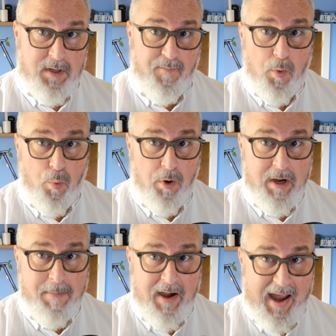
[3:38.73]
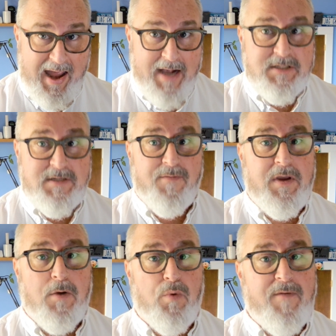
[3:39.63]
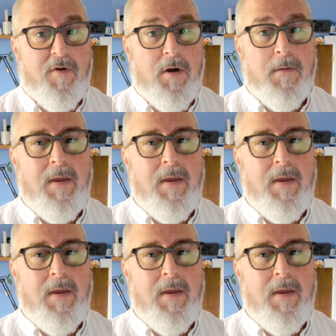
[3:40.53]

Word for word: if you're worried about hacks via Reaver.